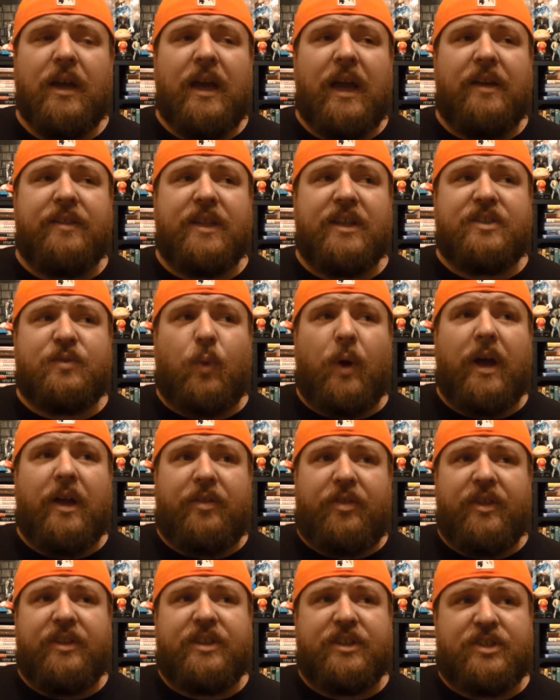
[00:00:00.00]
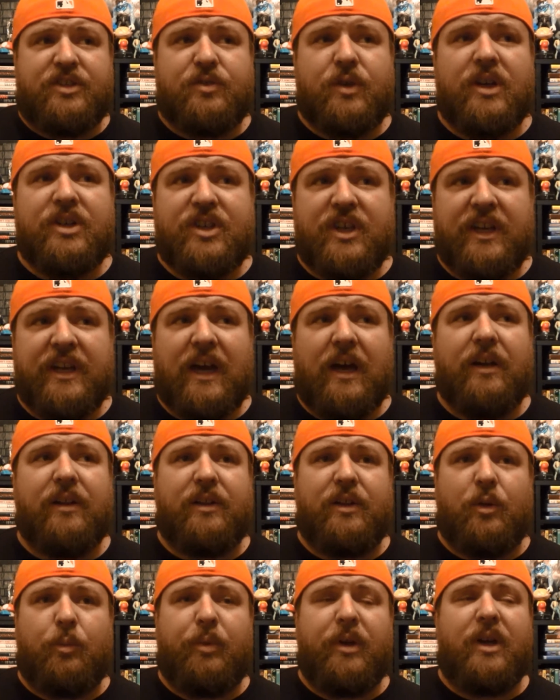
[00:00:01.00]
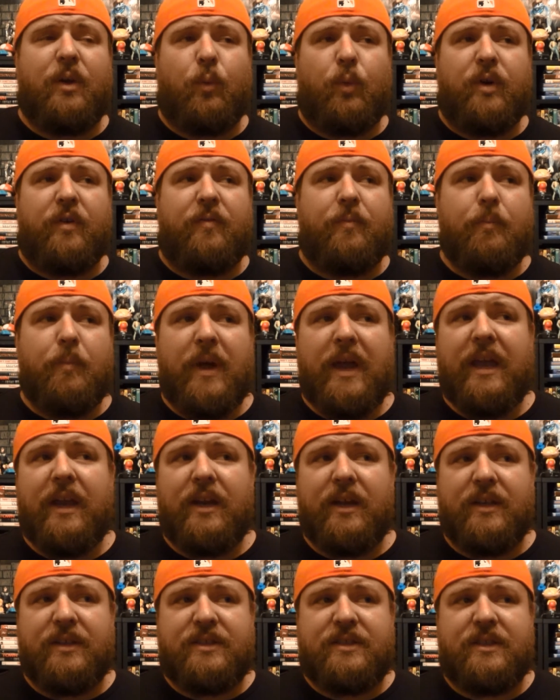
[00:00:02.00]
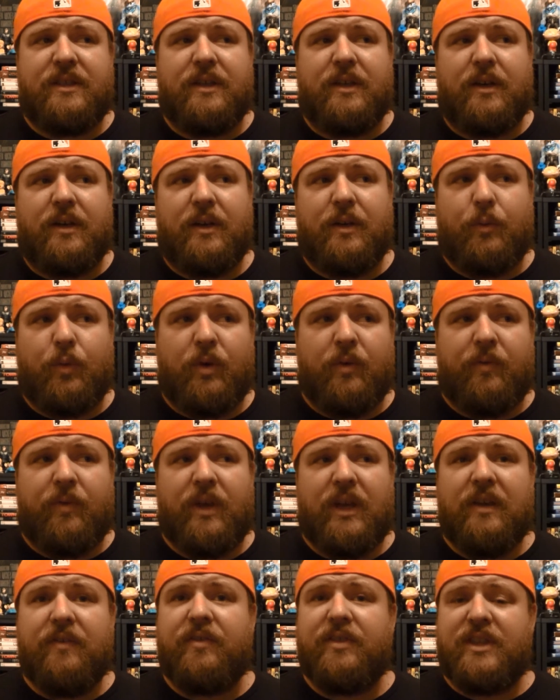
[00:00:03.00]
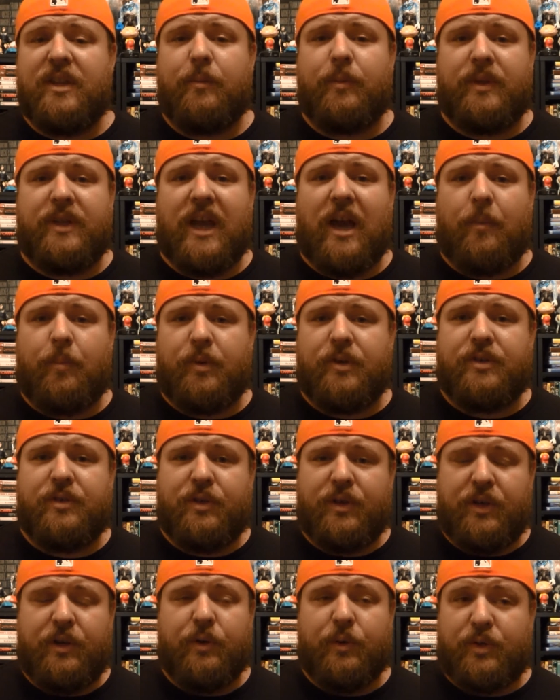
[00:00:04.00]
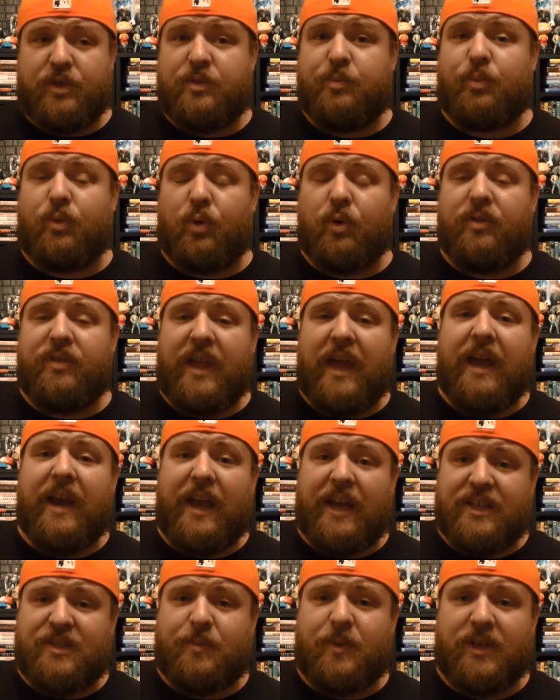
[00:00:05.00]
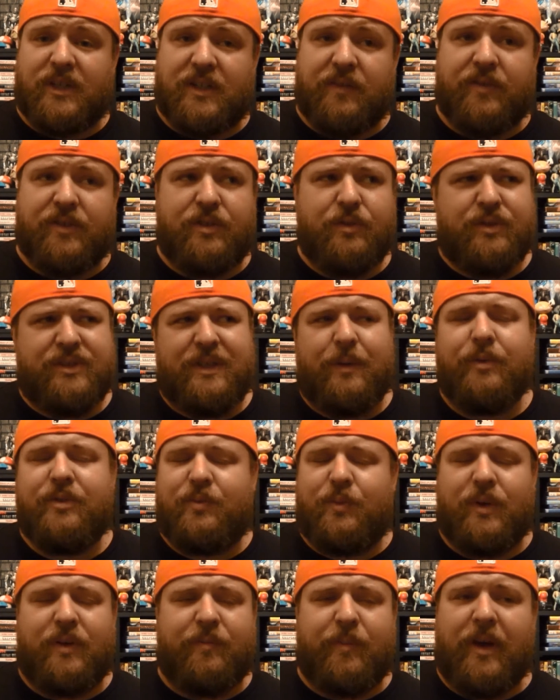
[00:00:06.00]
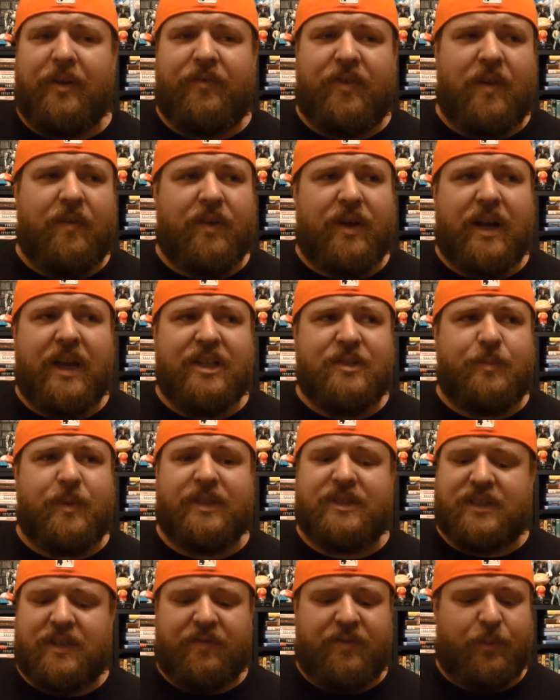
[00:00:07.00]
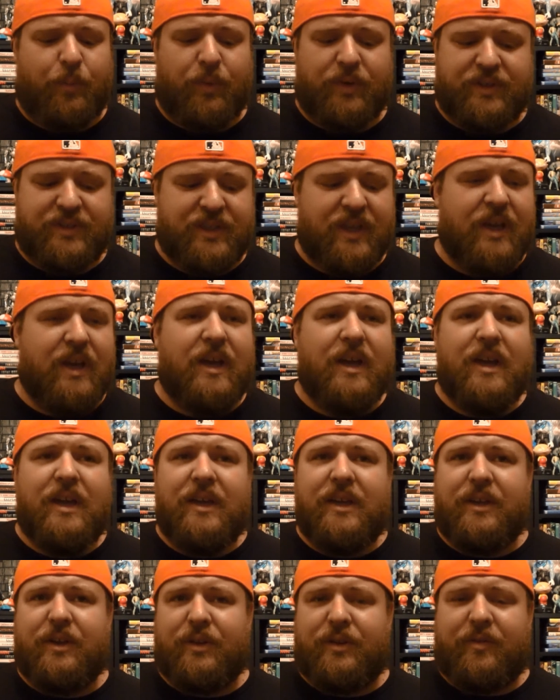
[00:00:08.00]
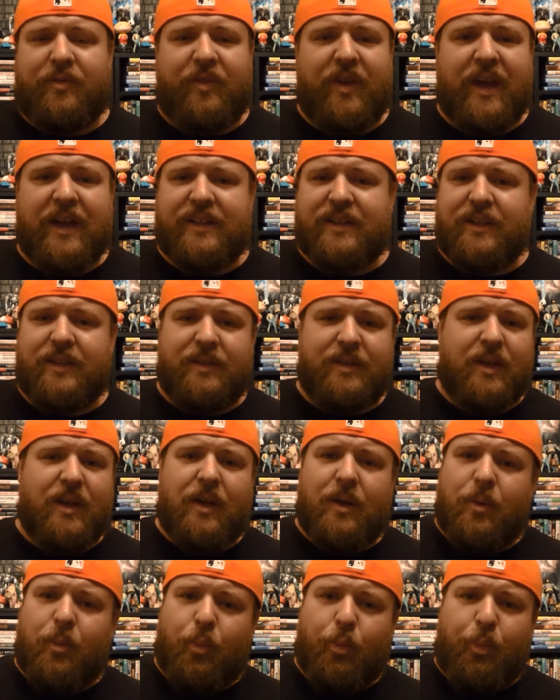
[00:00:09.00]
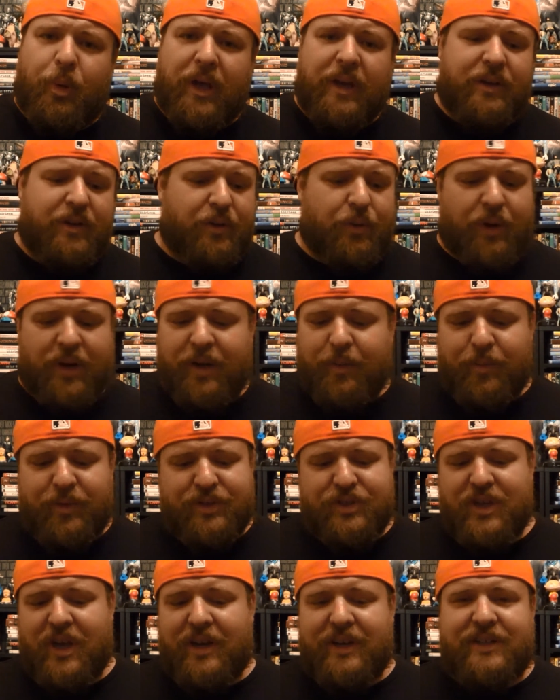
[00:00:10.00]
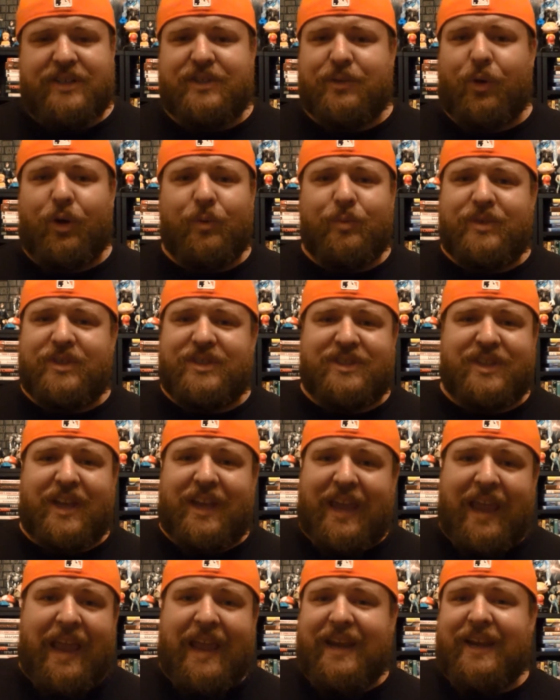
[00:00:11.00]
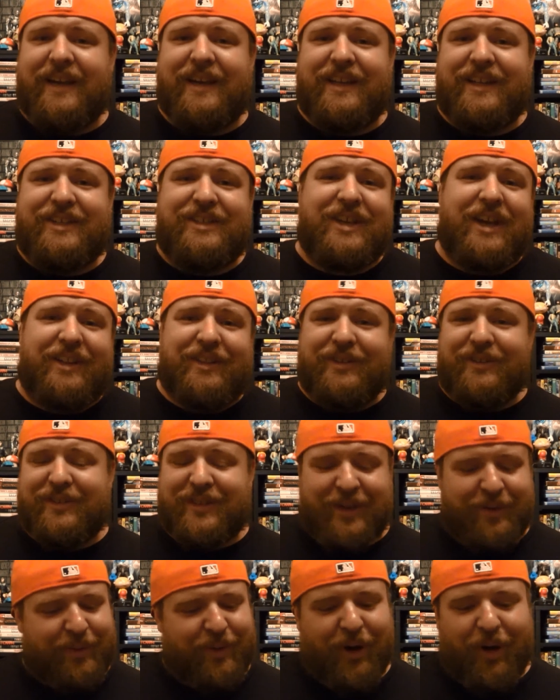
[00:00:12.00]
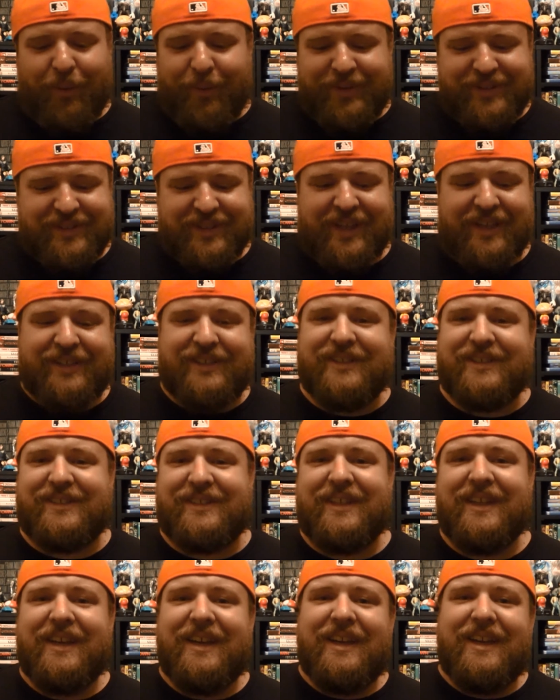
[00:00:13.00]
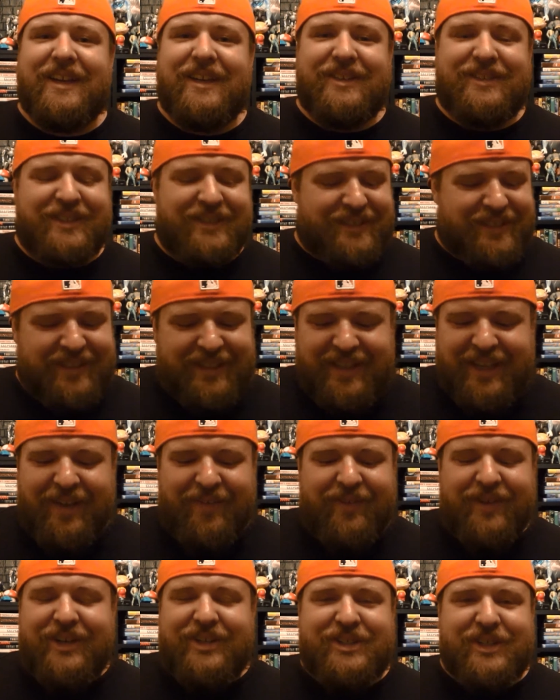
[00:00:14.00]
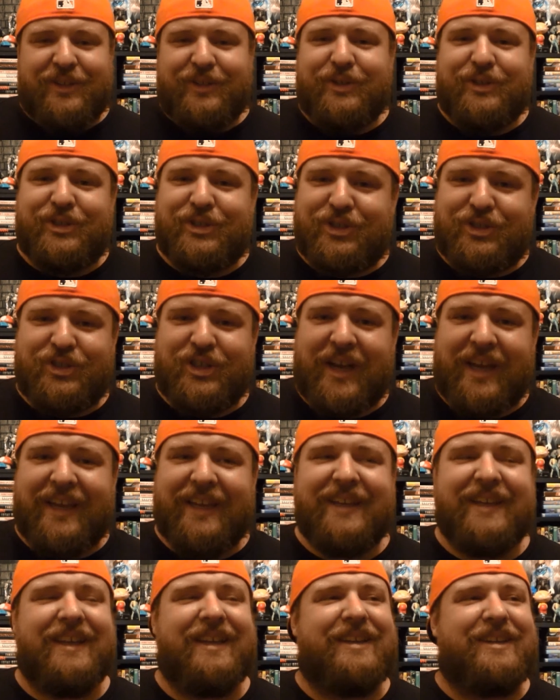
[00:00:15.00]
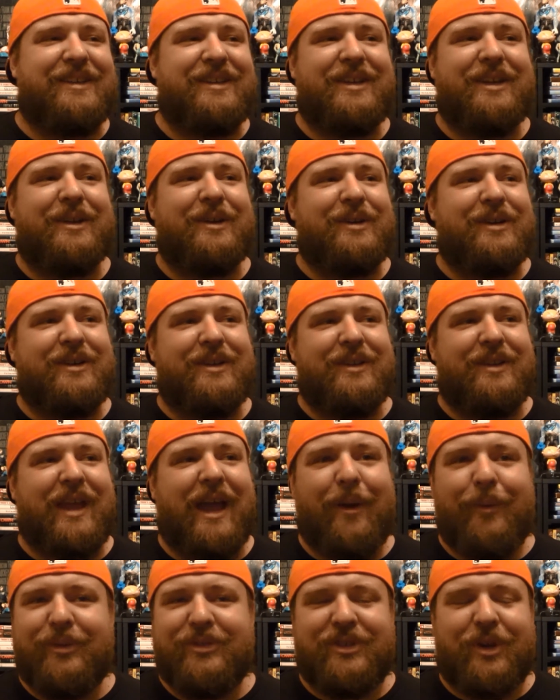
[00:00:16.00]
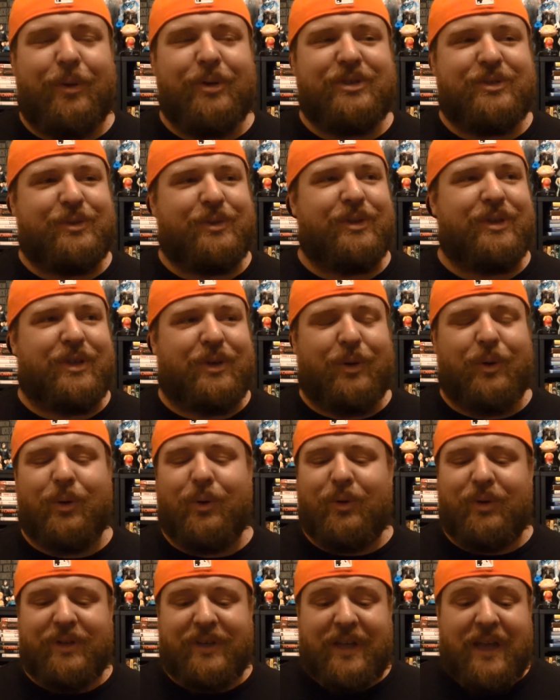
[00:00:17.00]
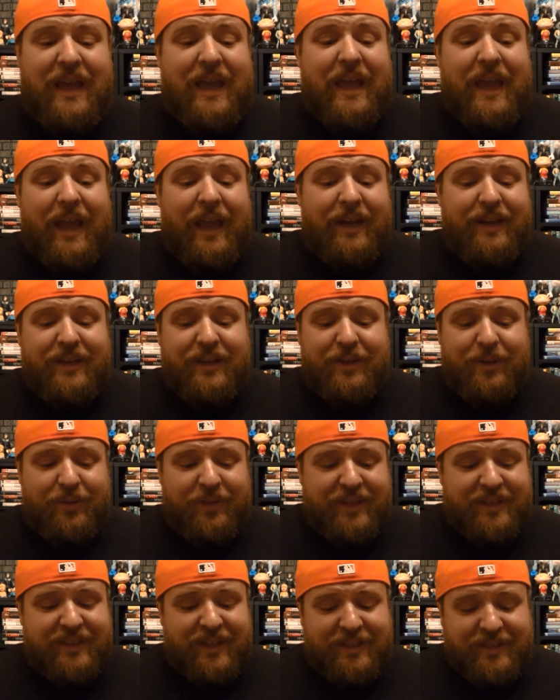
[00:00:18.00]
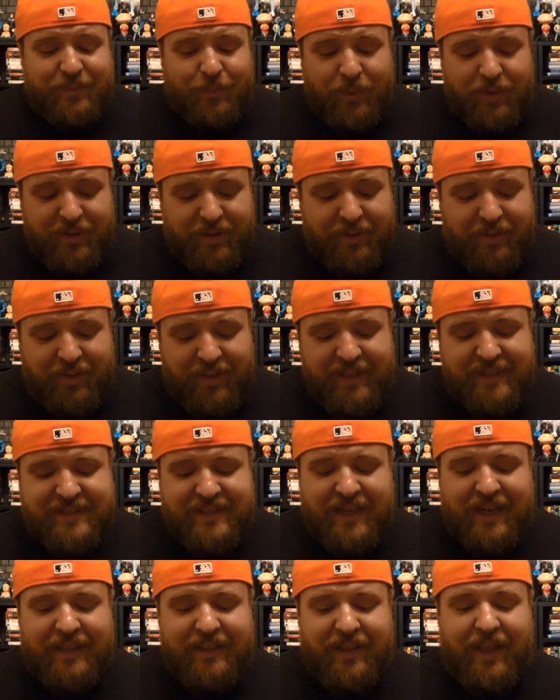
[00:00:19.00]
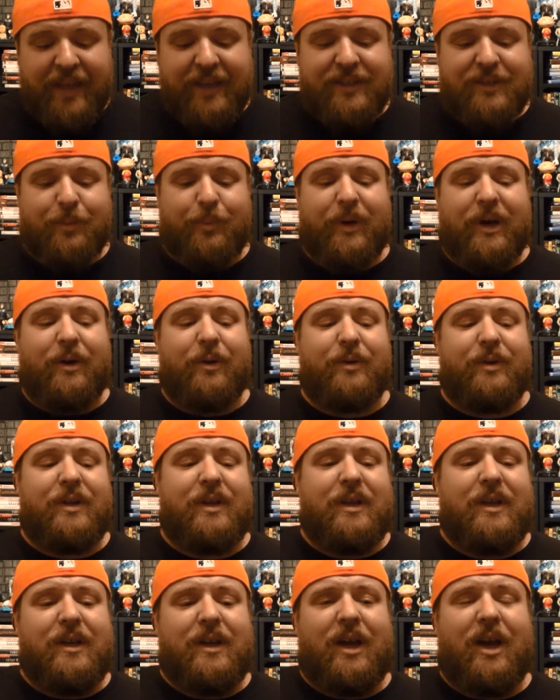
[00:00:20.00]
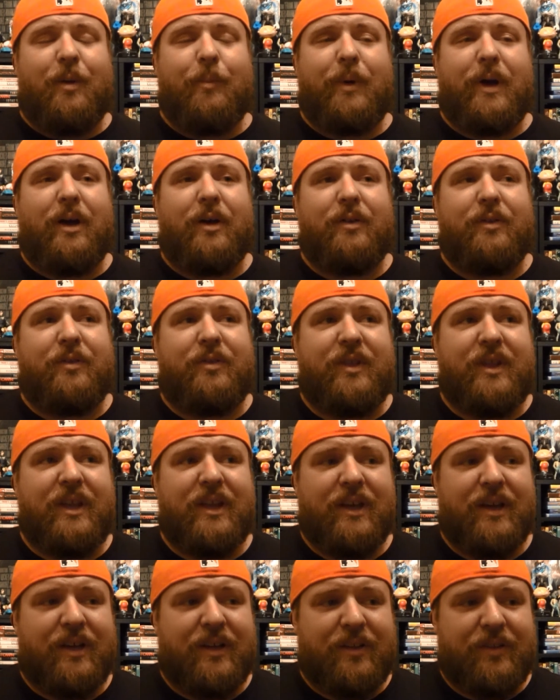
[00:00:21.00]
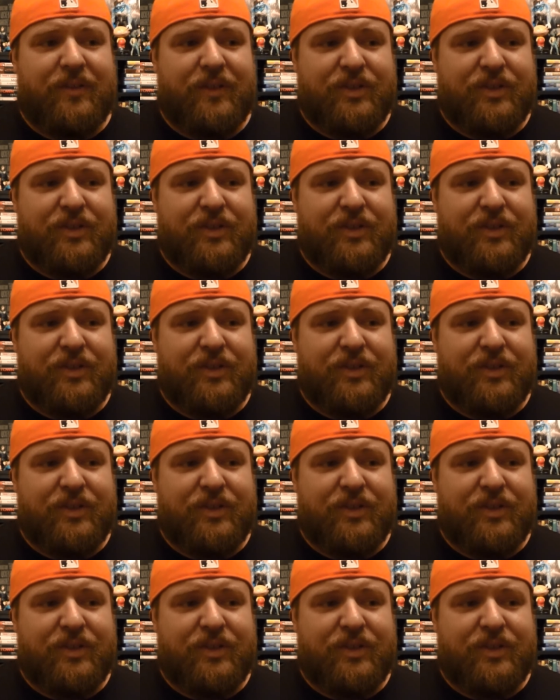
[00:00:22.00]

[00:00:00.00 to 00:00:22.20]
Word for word: And that's why I think that stretching it out a little bit, it would have made us, uh, it would have given them the opportunity to explore that aspect of it too. Because that was one of my favorite aspects of it was, you know, the fact that Ben Grimm and Johnny Storm just like hated each other and they were always like just, just giving each other shit. And, and that was always really cool. And, and, you know, that, that's one of the things that I liked about, about the uh,